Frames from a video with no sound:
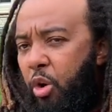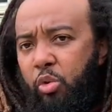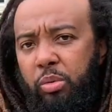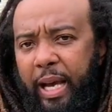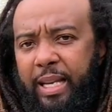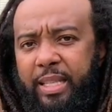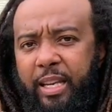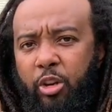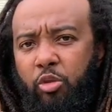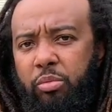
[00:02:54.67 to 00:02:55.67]
Like I said,
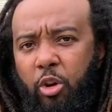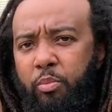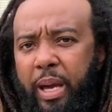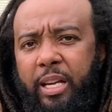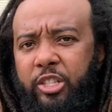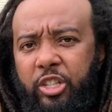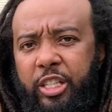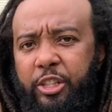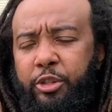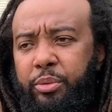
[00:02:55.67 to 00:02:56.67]
no major
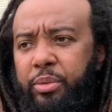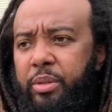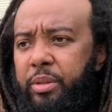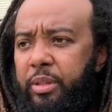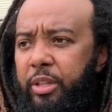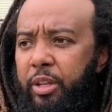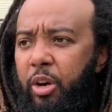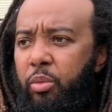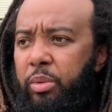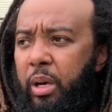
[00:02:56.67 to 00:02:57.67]
issues.
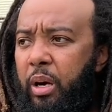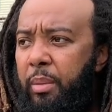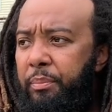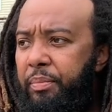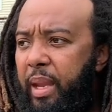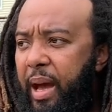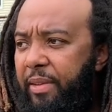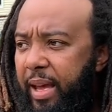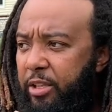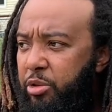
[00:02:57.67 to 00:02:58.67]
I've
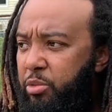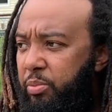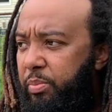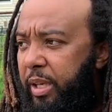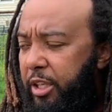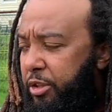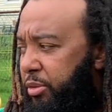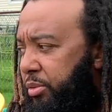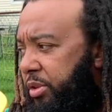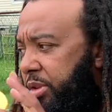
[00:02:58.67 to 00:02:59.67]
had 2
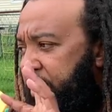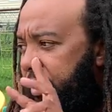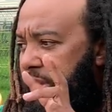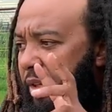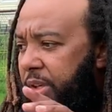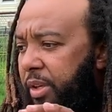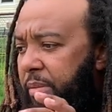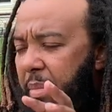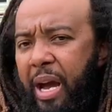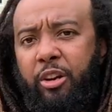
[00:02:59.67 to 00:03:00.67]
issues,
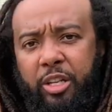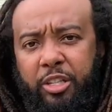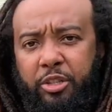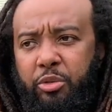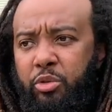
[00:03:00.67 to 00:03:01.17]
minor issues,